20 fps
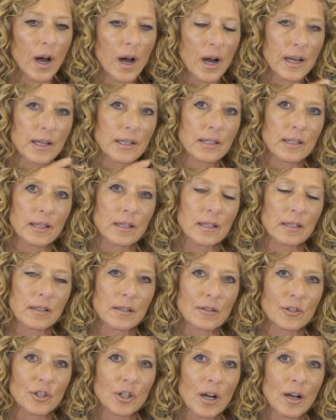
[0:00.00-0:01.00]
I did as
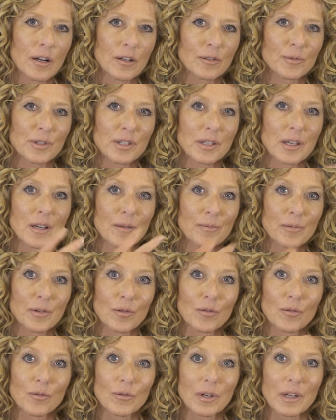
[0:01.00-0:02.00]
a child was keep it
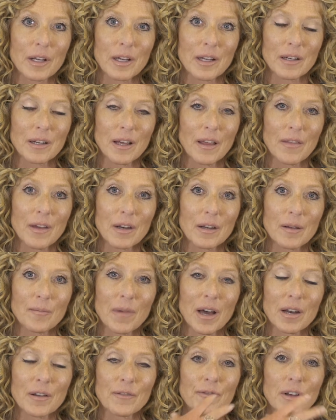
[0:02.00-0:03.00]
all in, and then it
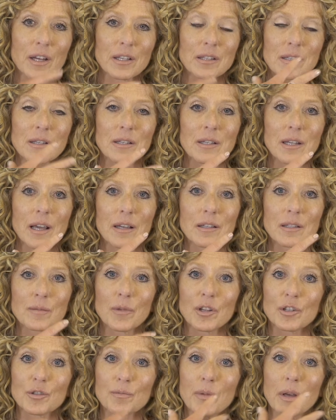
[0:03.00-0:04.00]
manifests and gets
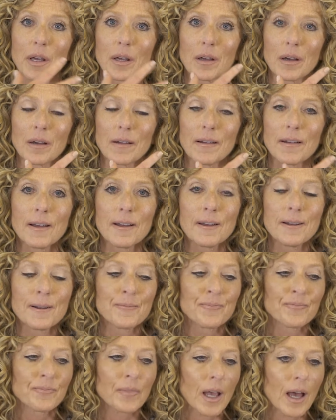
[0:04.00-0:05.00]
much bigger.
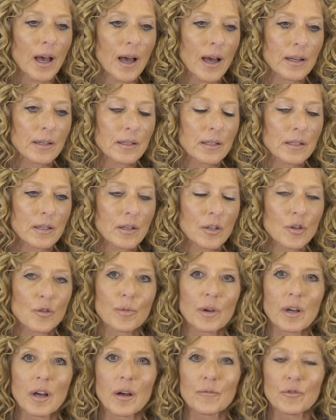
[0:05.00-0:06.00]
And you
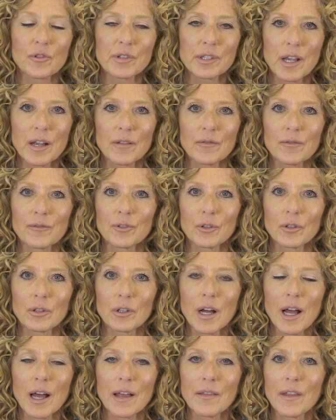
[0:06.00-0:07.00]
become resentful,
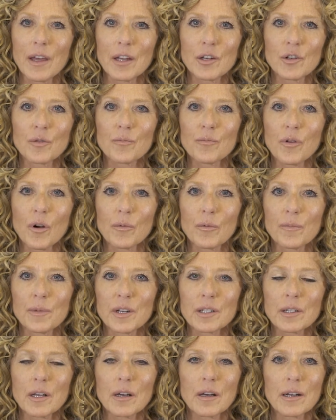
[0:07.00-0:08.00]
and then you probably
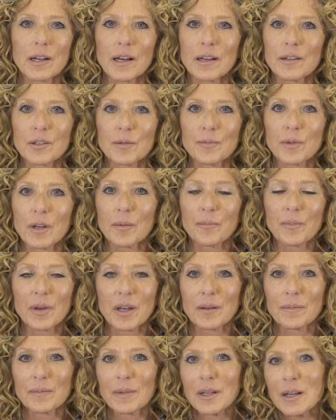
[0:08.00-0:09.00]
turn out to be a
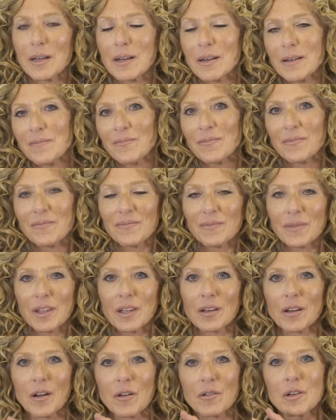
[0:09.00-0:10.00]
bit,
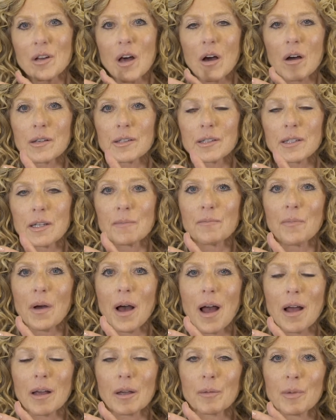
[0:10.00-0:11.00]
you know, nasty
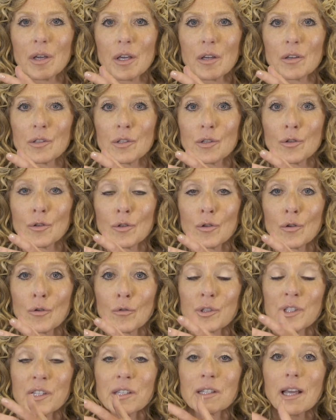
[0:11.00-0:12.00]
back because
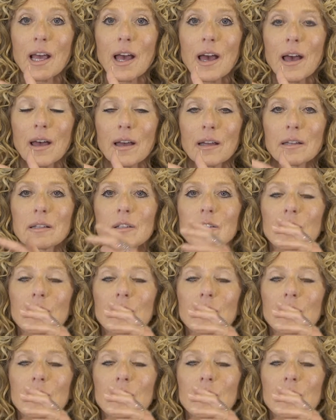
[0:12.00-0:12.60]
you're scared.